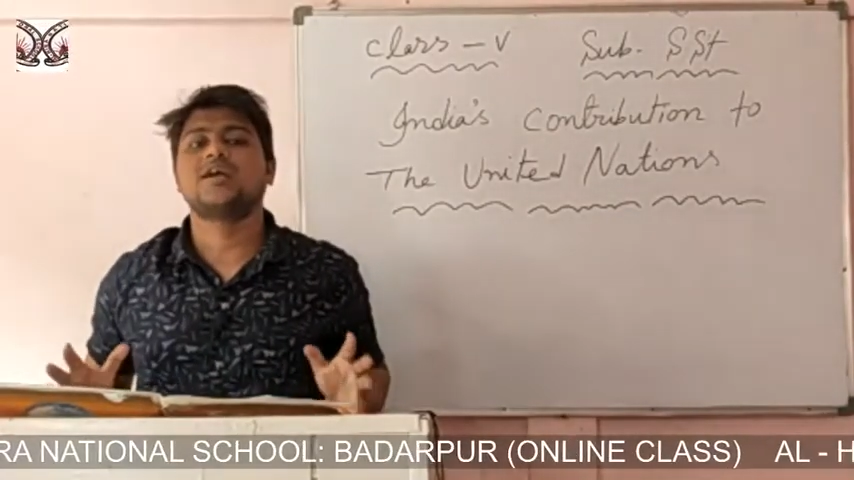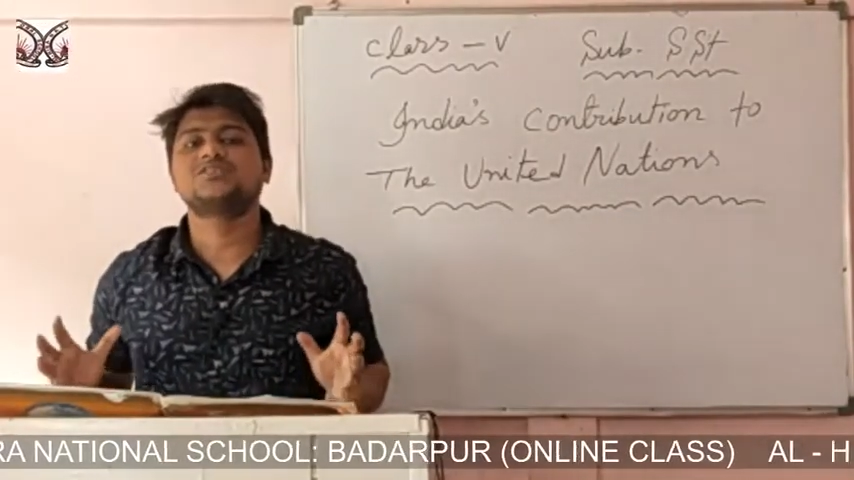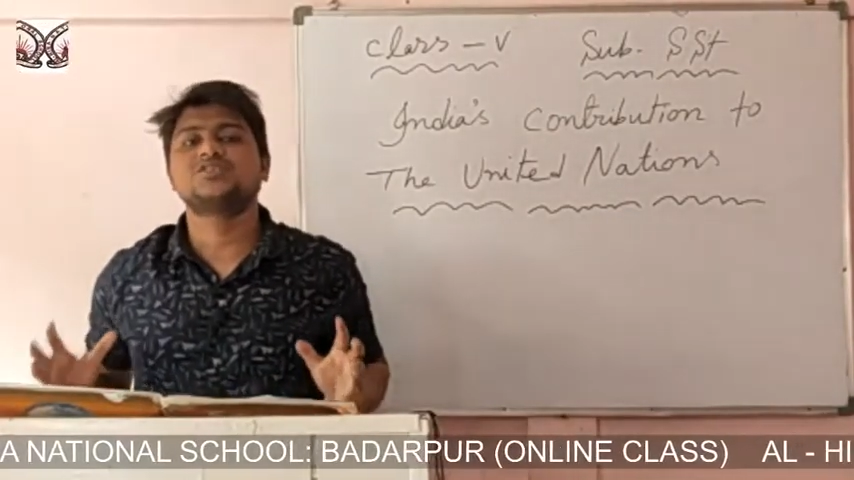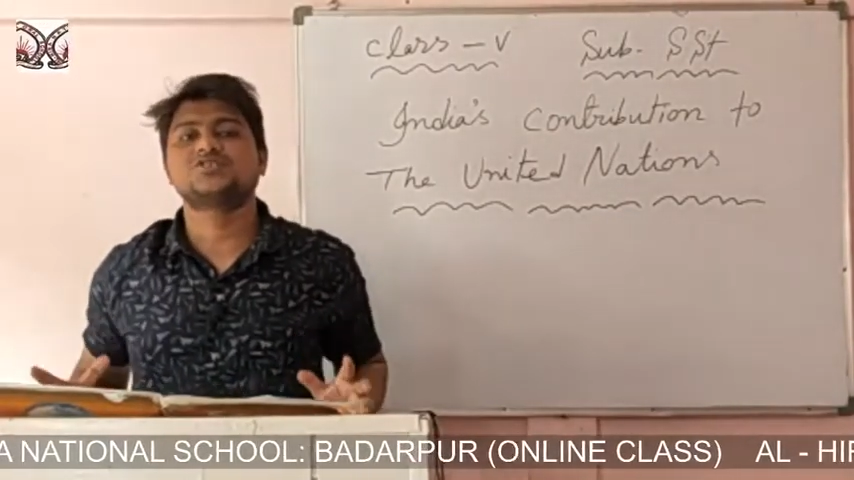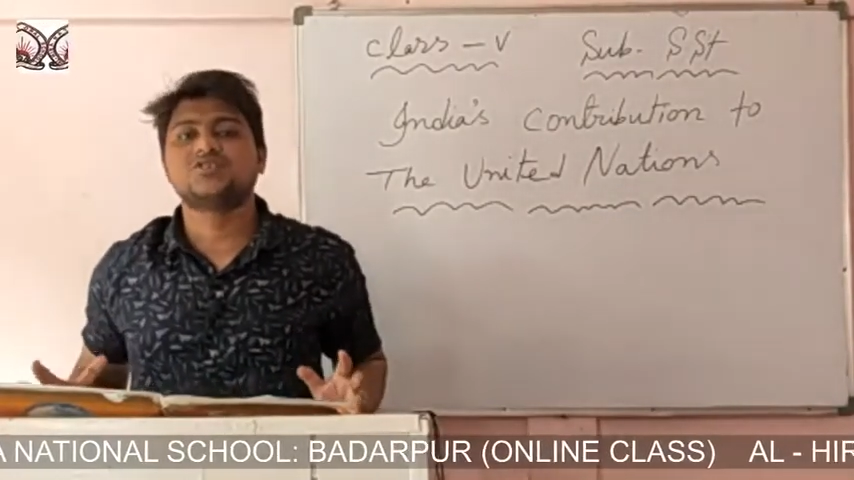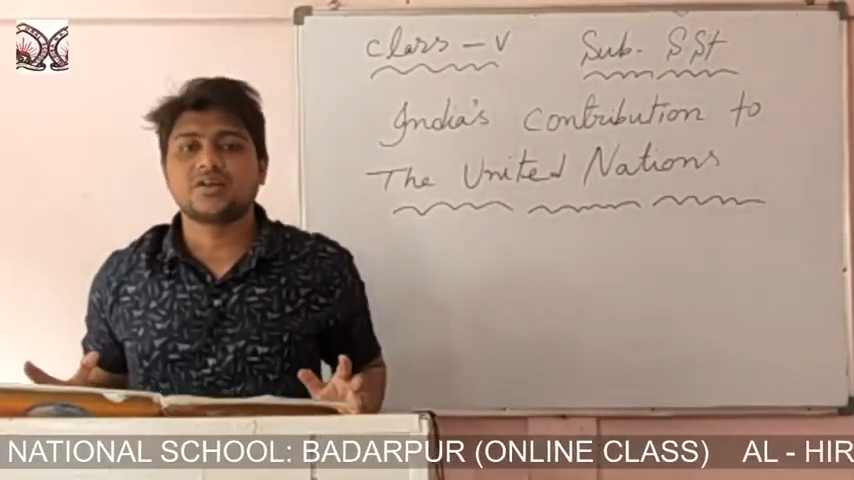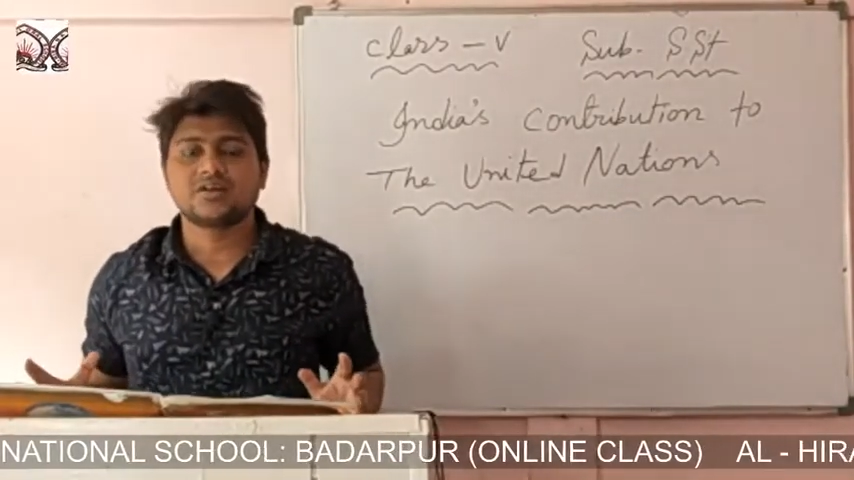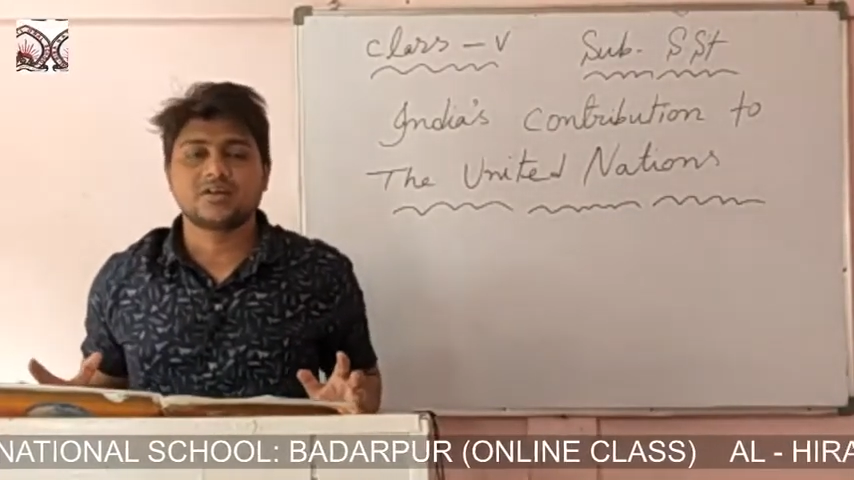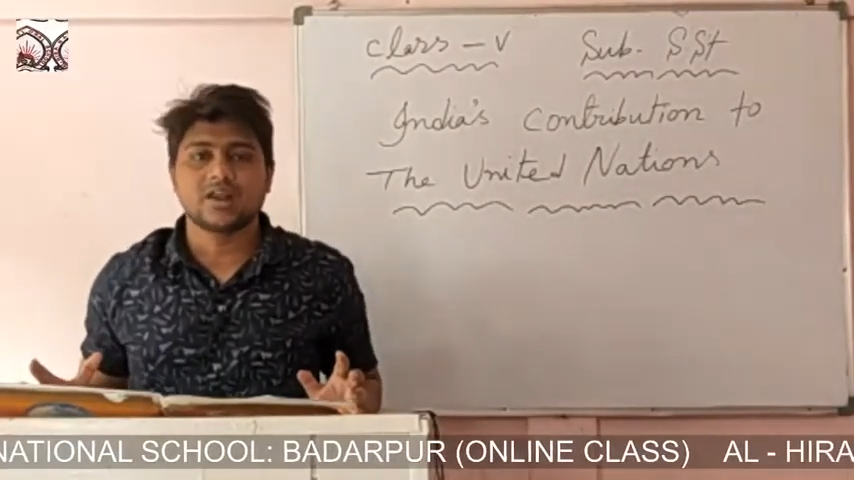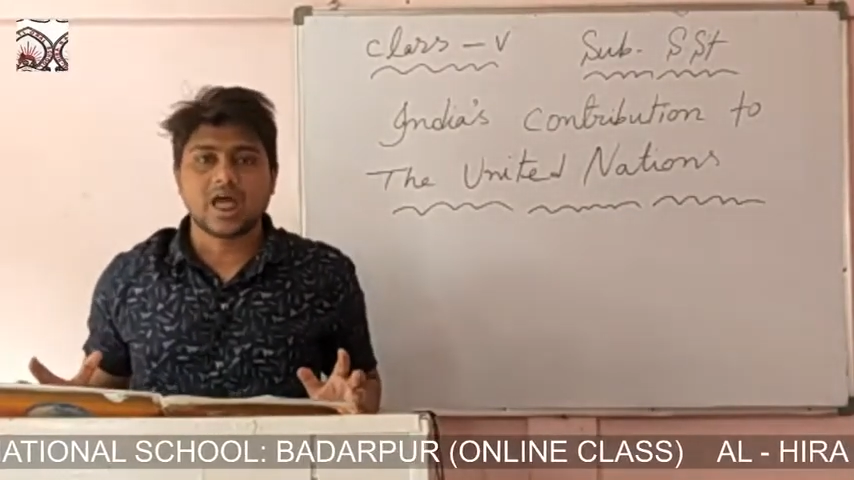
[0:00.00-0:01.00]
as a
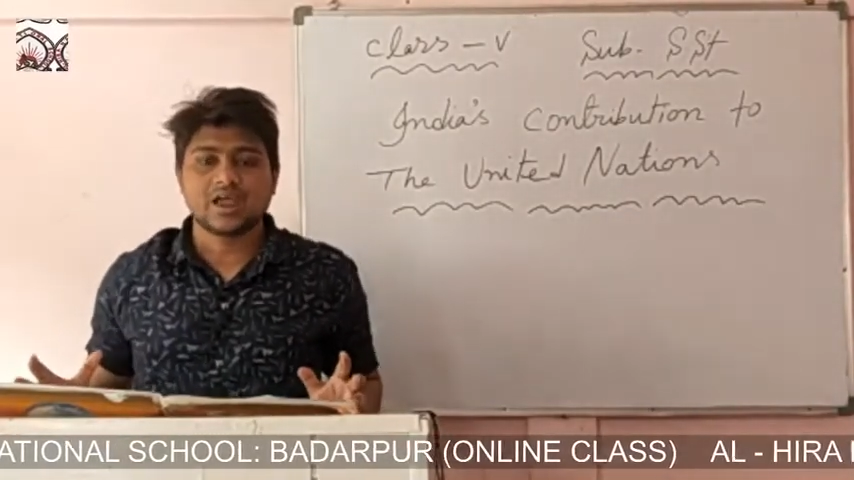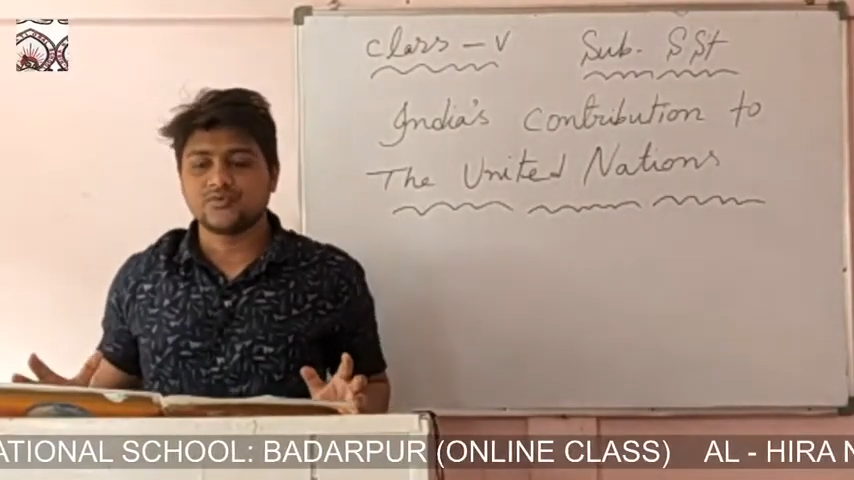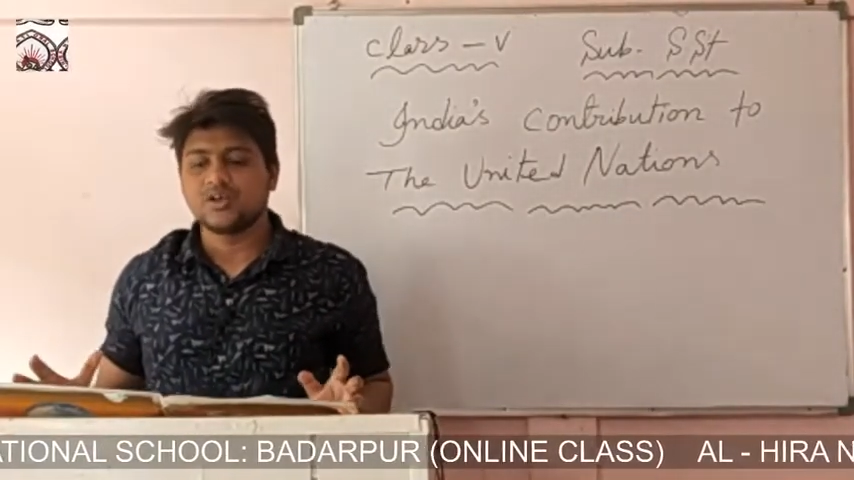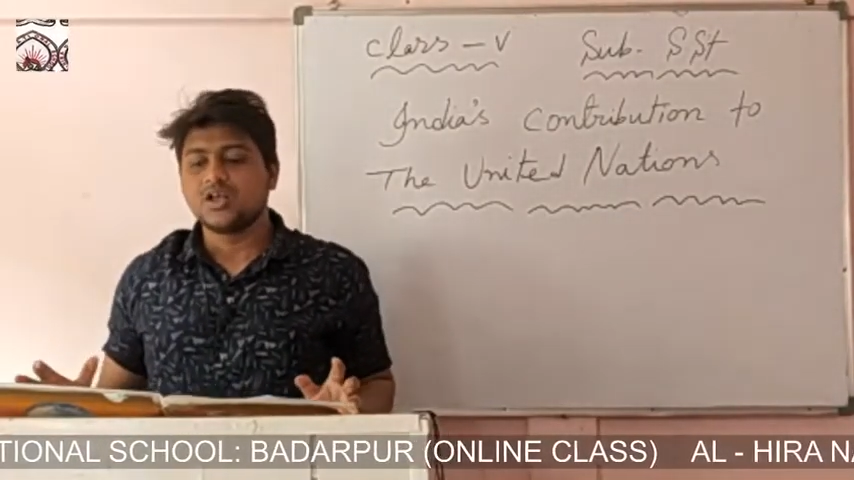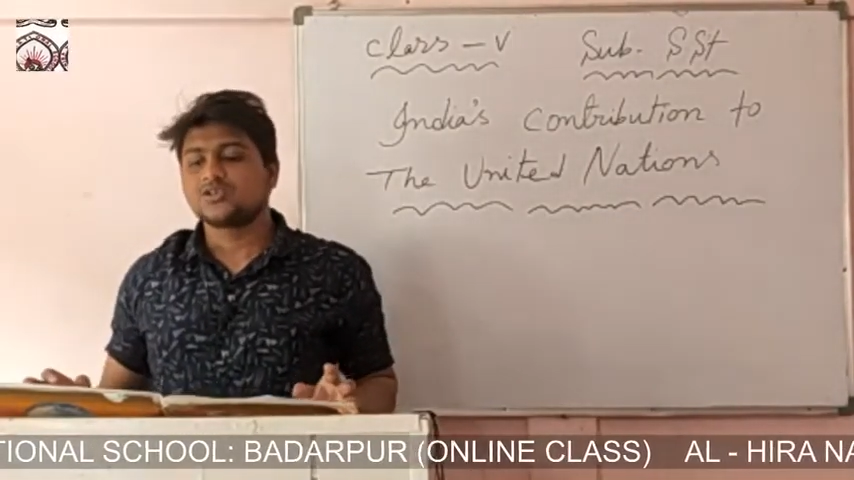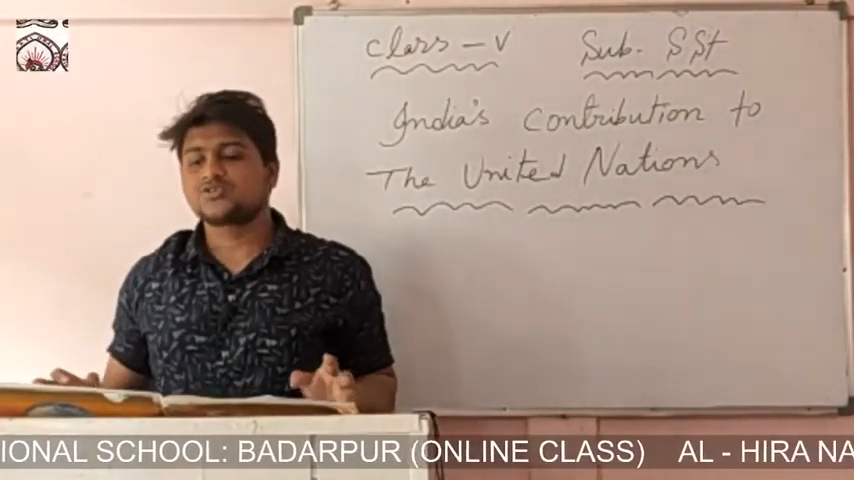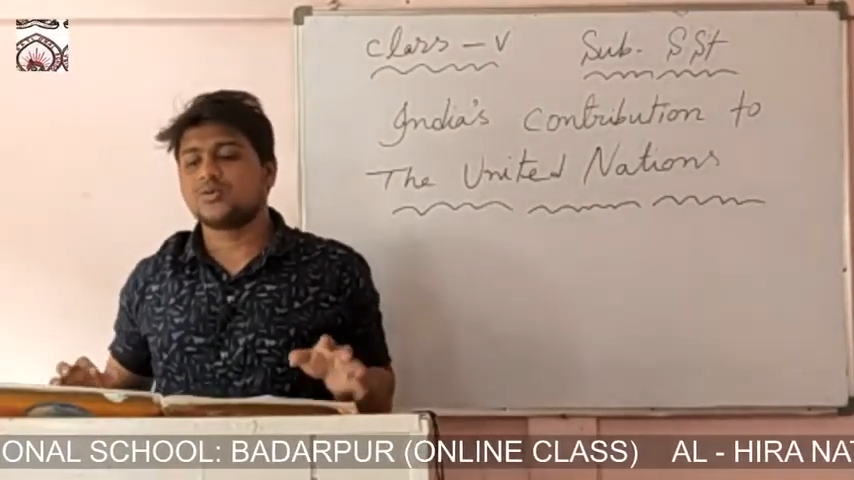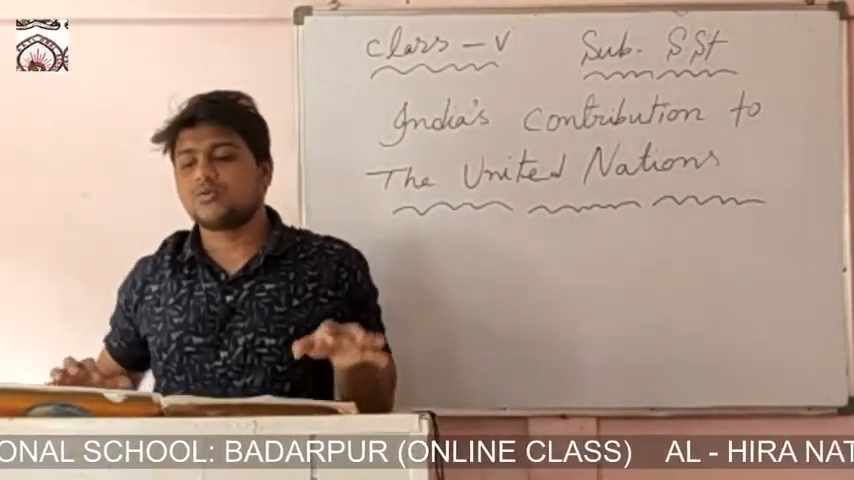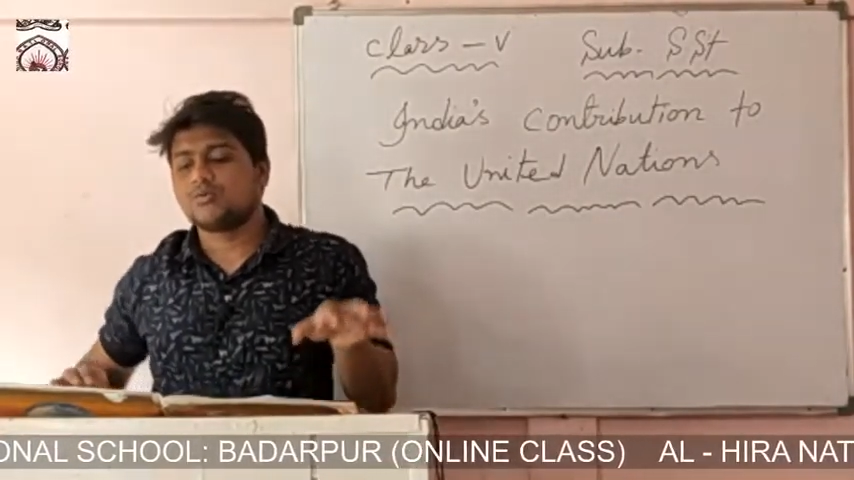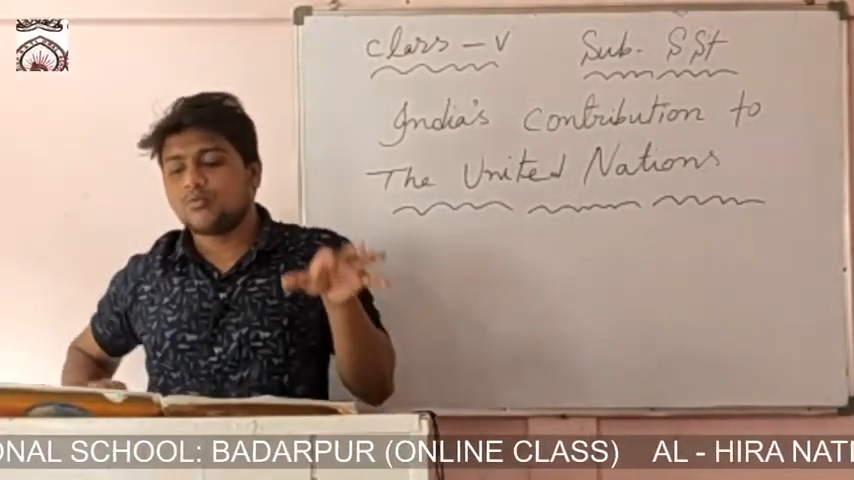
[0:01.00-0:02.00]
standard life.
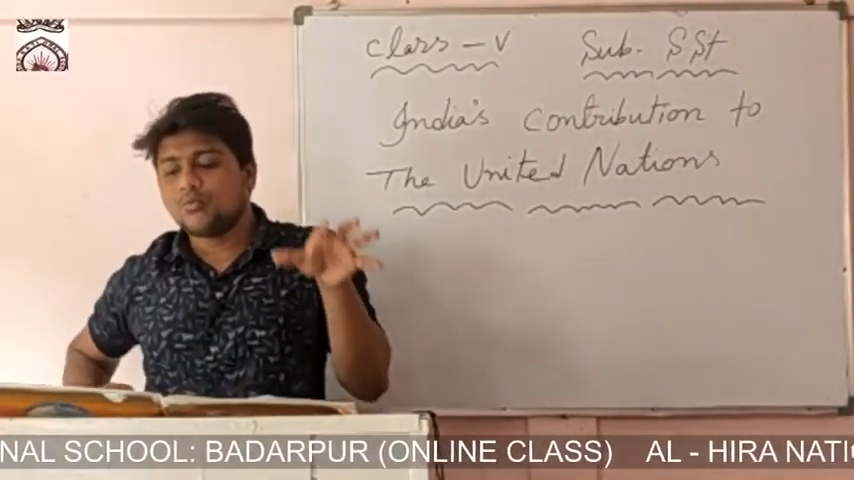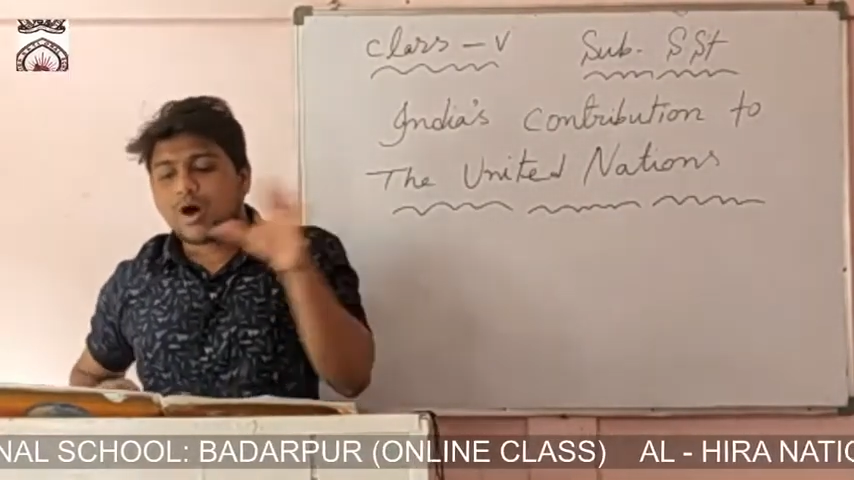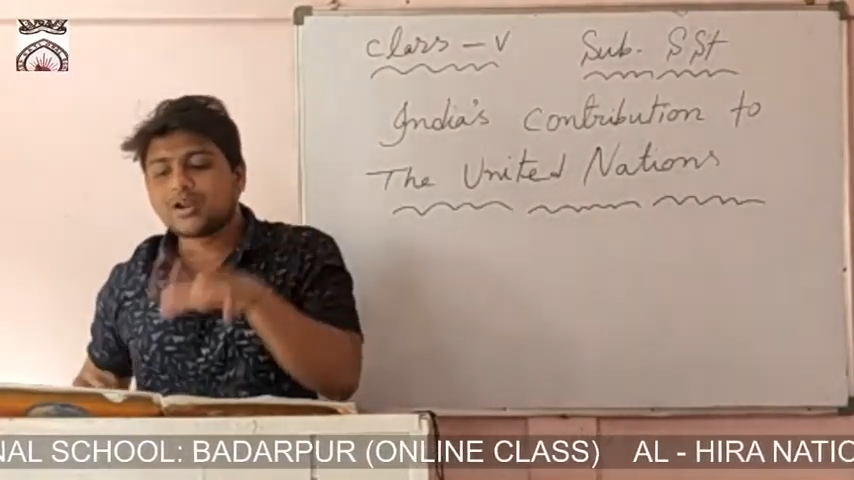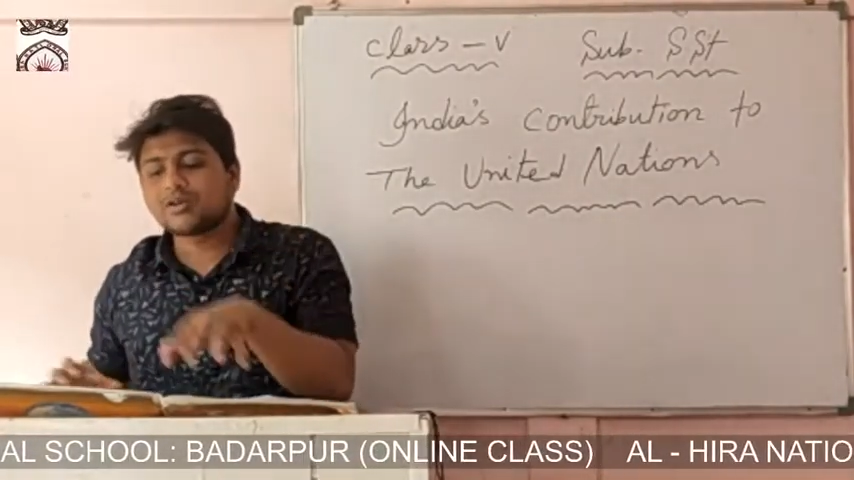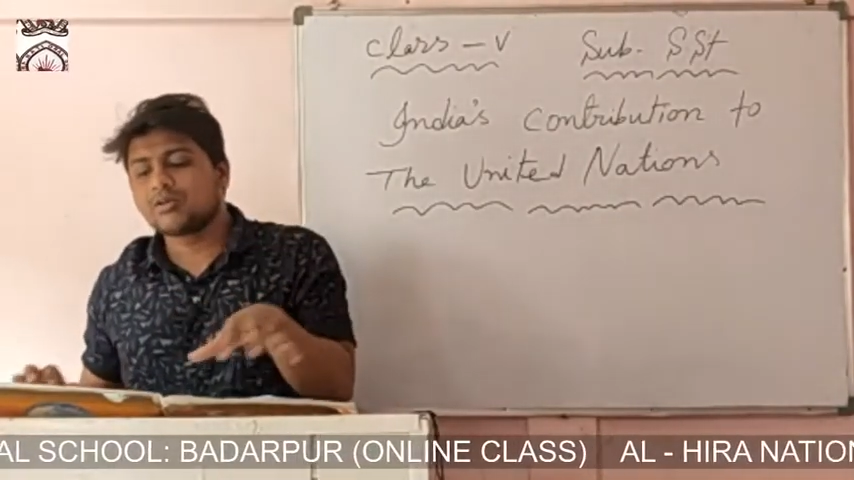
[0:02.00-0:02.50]
So work